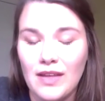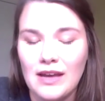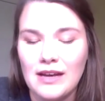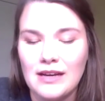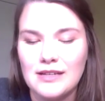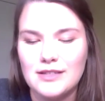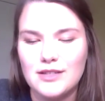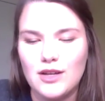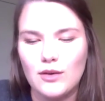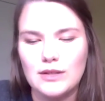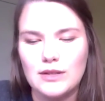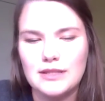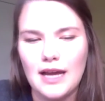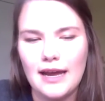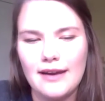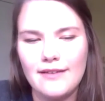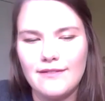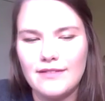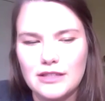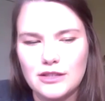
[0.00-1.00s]
So it's
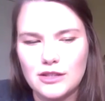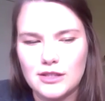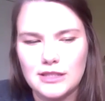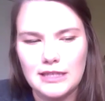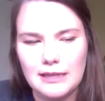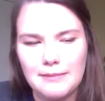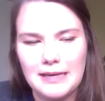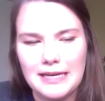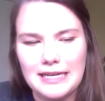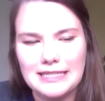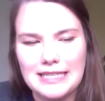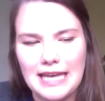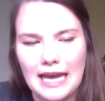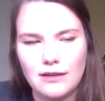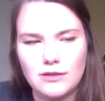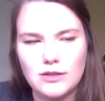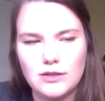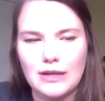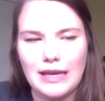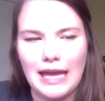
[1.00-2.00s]
kind of interesting because
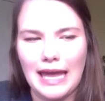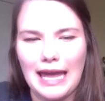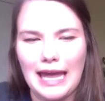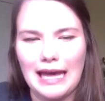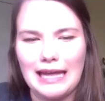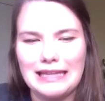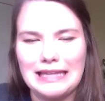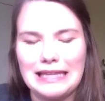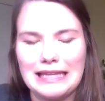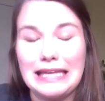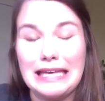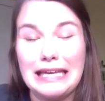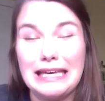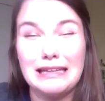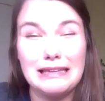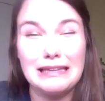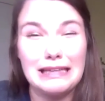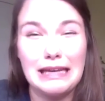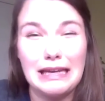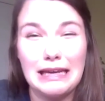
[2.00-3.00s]
council can't
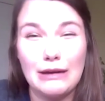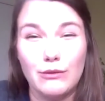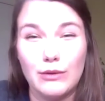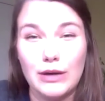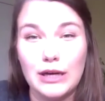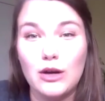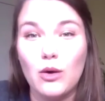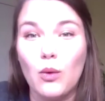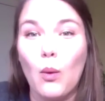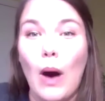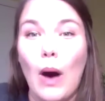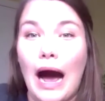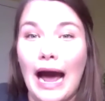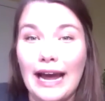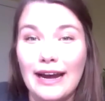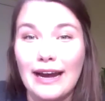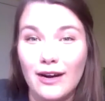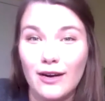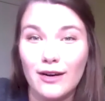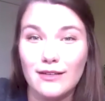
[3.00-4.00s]
legally
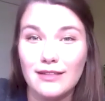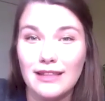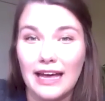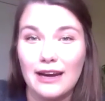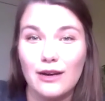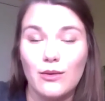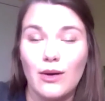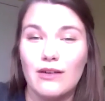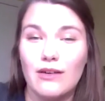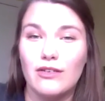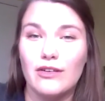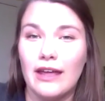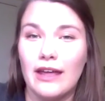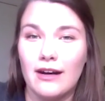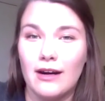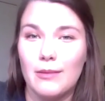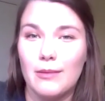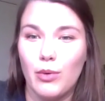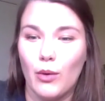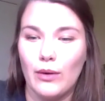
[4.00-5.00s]
require that whoever
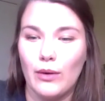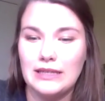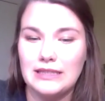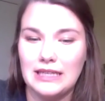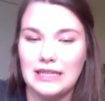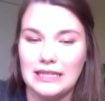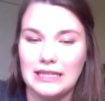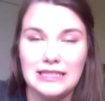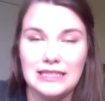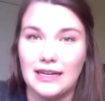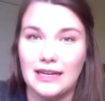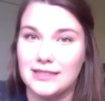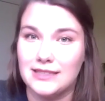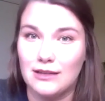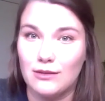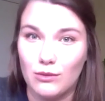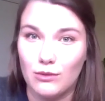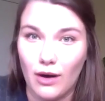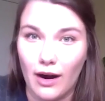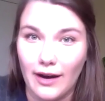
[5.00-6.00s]
they're appointing
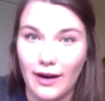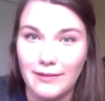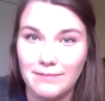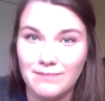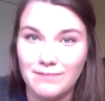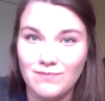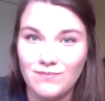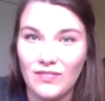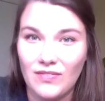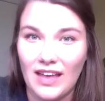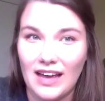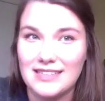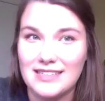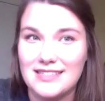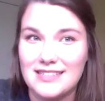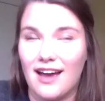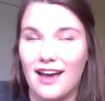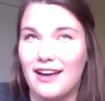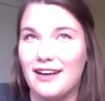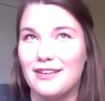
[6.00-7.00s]
doesn't run.
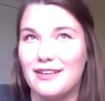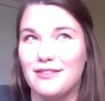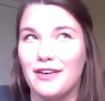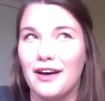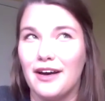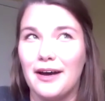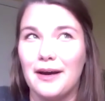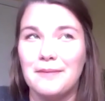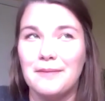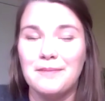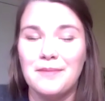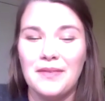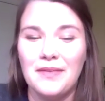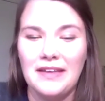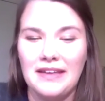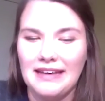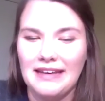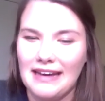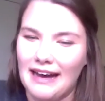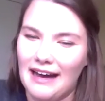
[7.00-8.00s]
That's kind of
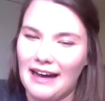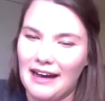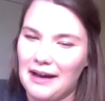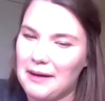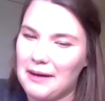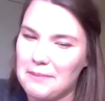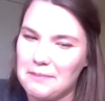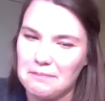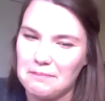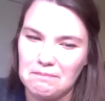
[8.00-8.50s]
a